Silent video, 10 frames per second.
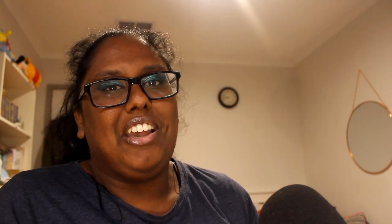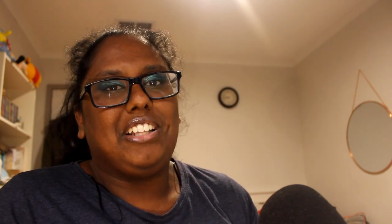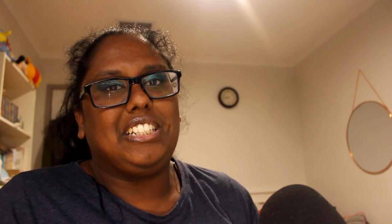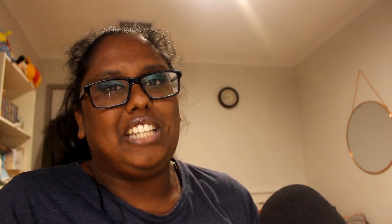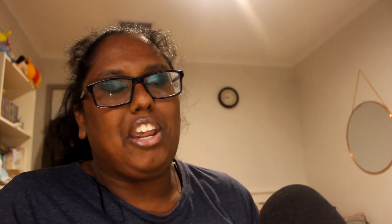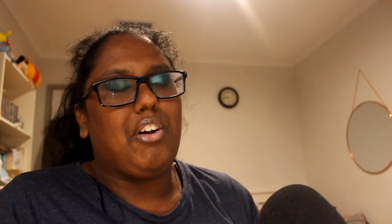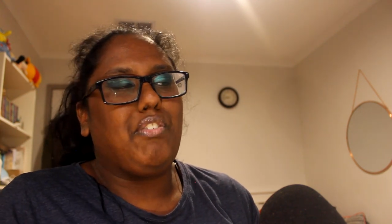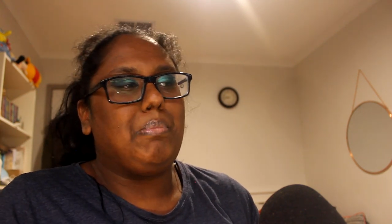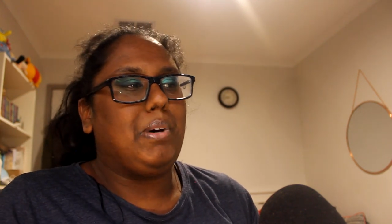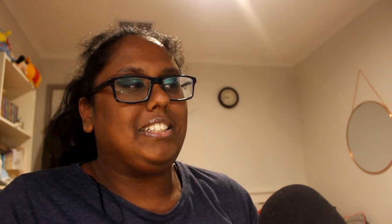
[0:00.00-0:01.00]
to take
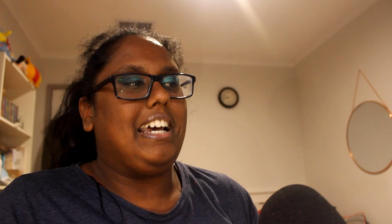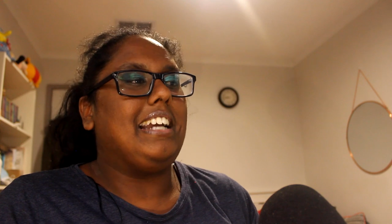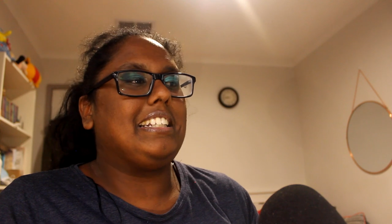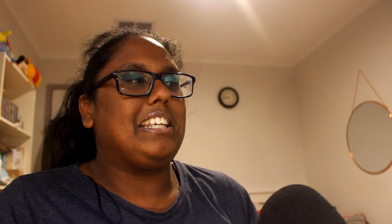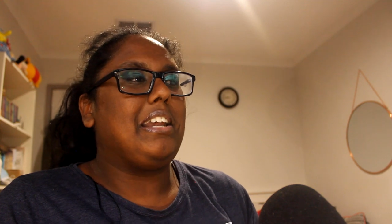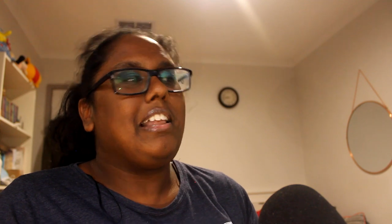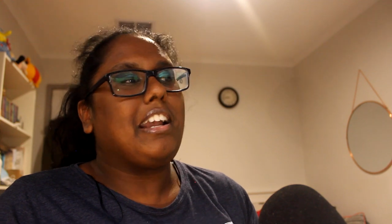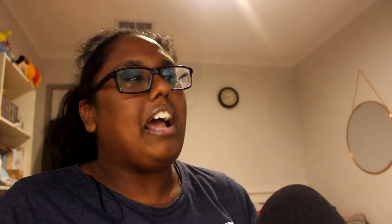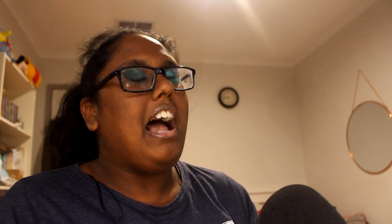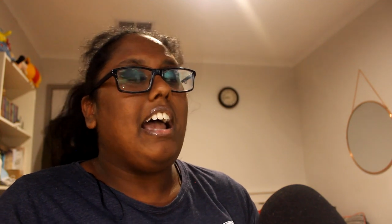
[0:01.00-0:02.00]
over Mos Eisley.
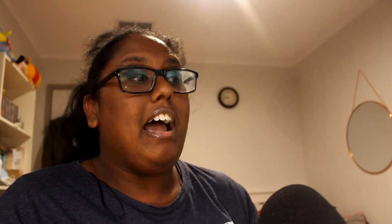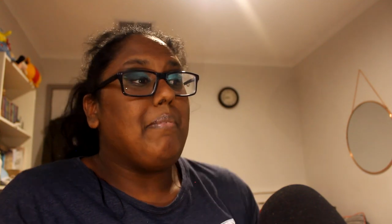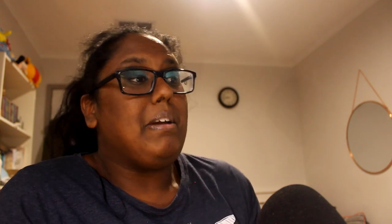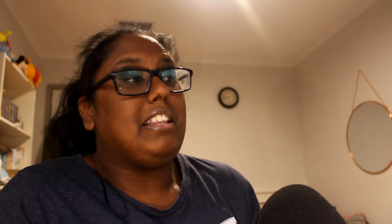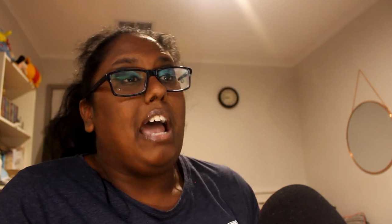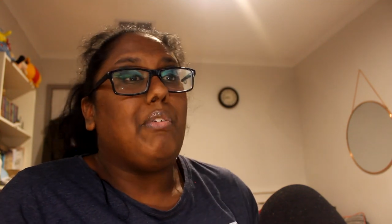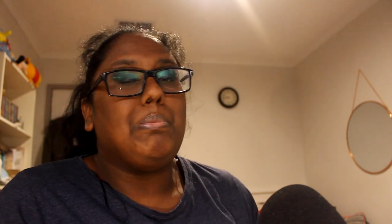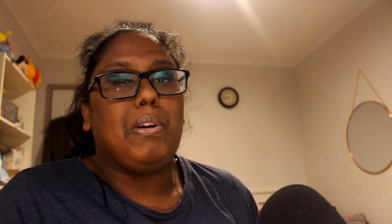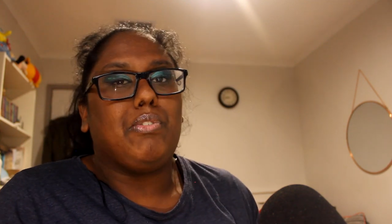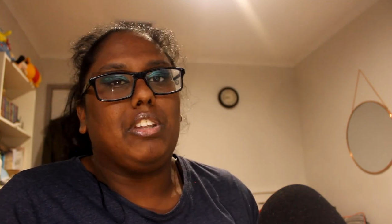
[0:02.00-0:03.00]
Like, I mean, that
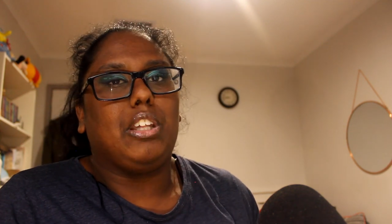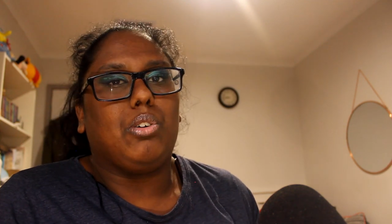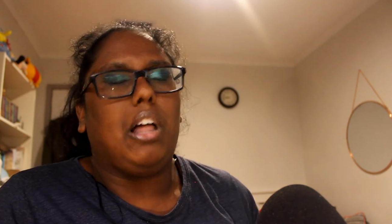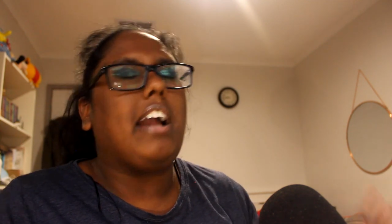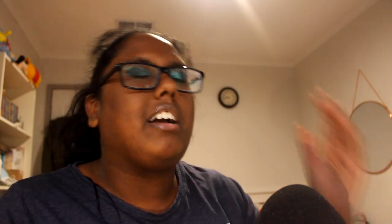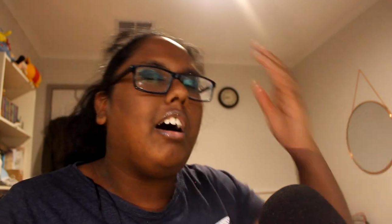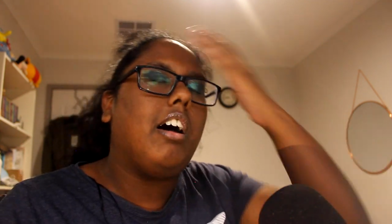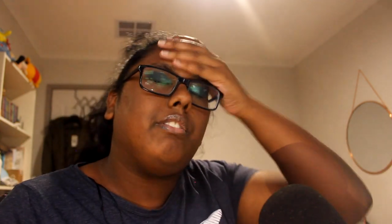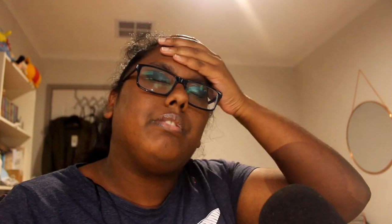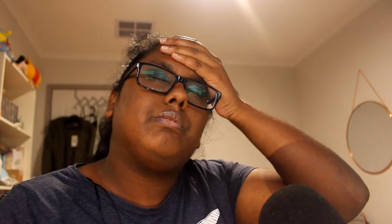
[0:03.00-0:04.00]
would be really cool. I
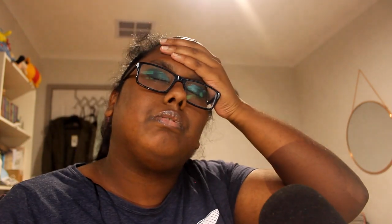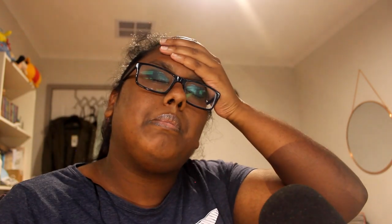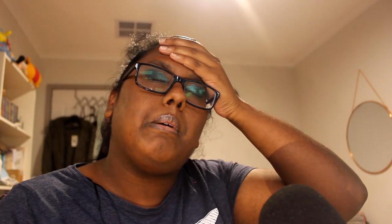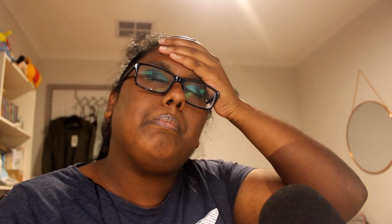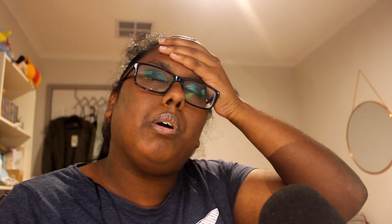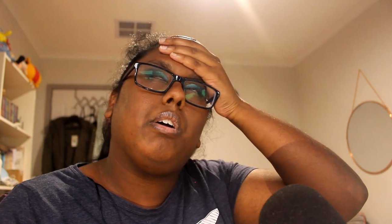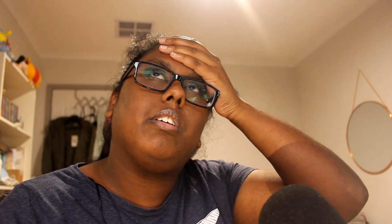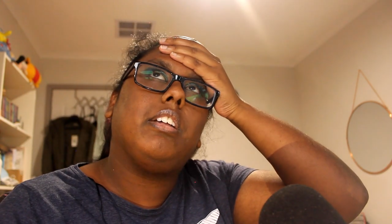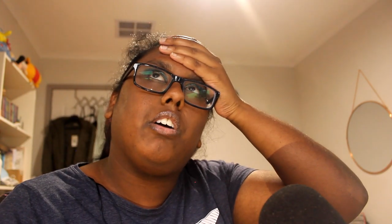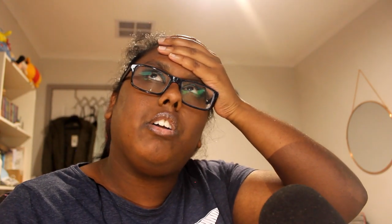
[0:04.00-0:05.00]
can't remember
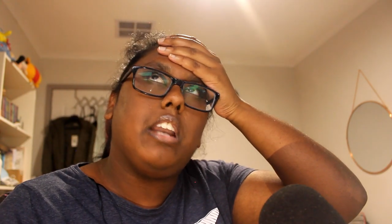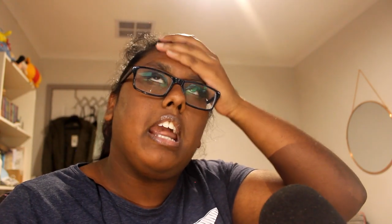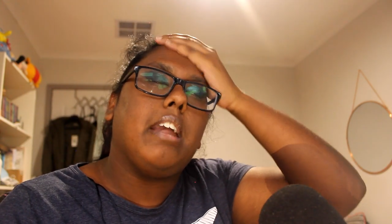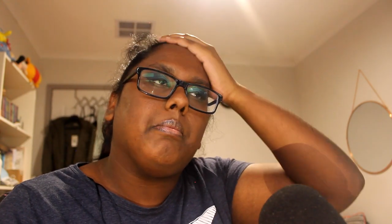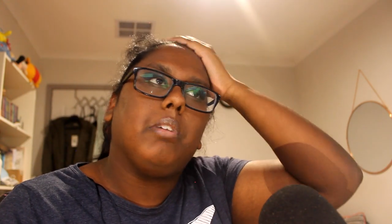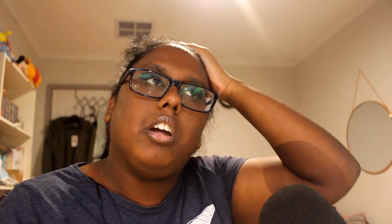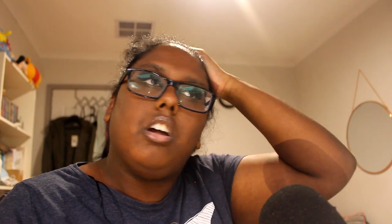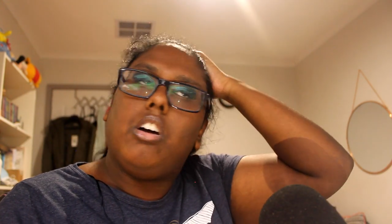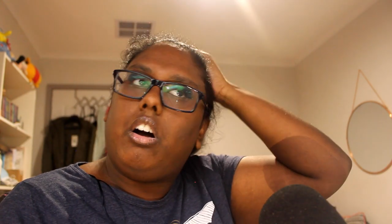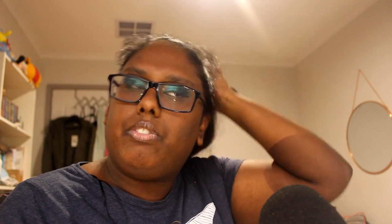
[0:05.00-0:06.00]
her name
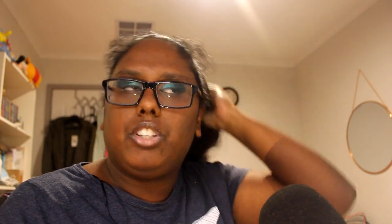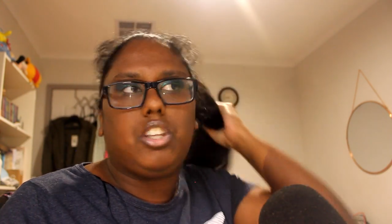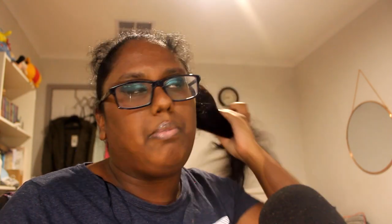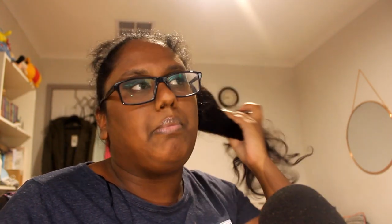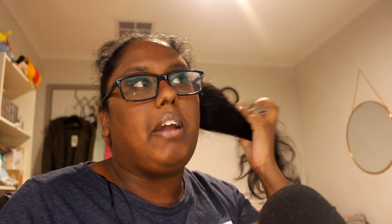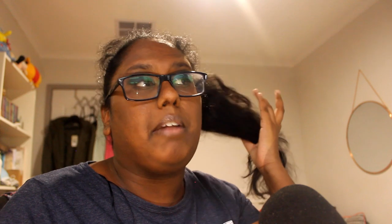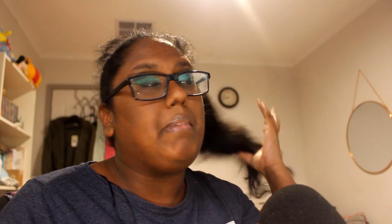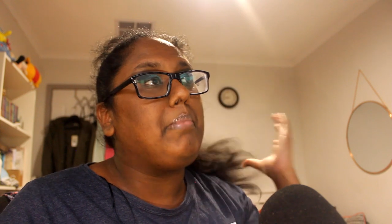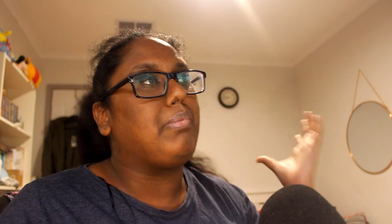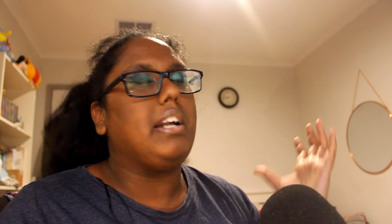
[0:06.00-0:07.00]
off the top of my head.
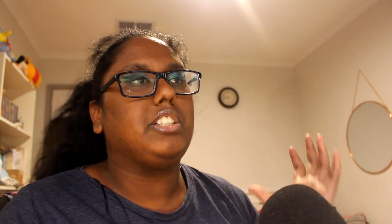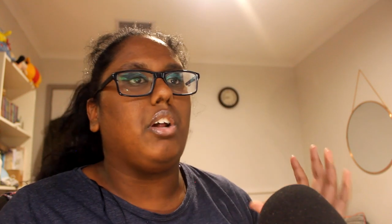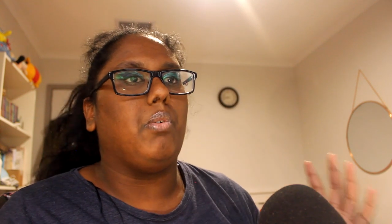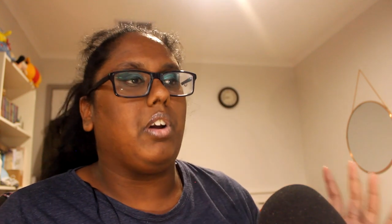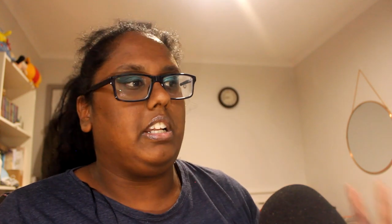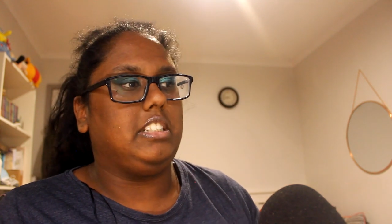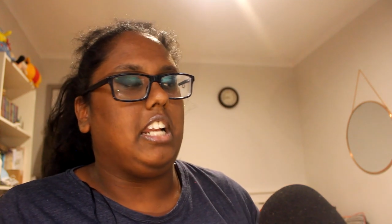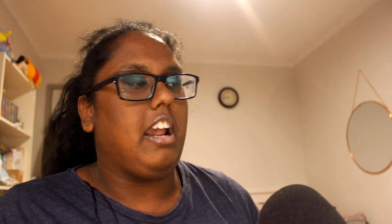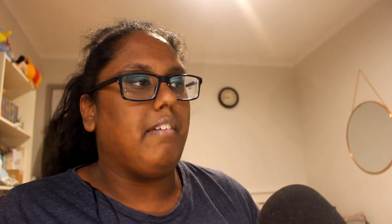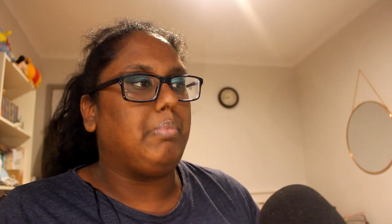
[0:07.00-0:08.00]
My brain's not working
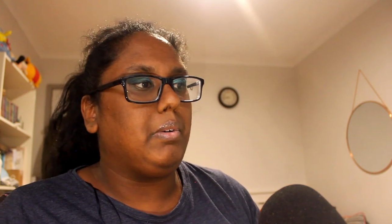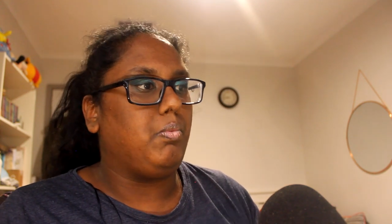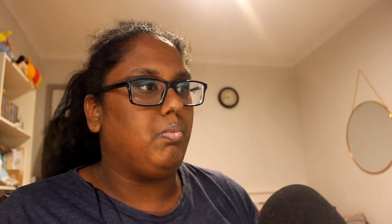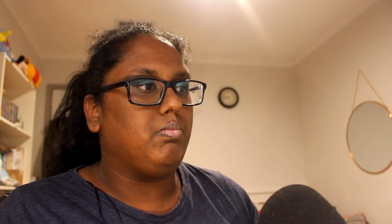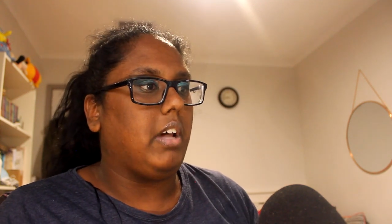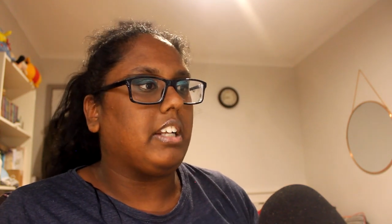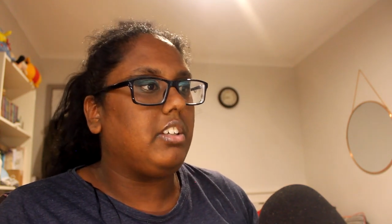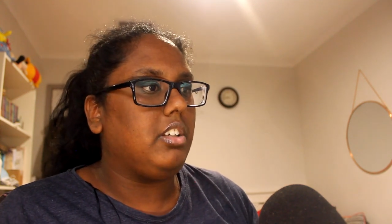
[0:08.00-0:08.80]
today. I've been, like,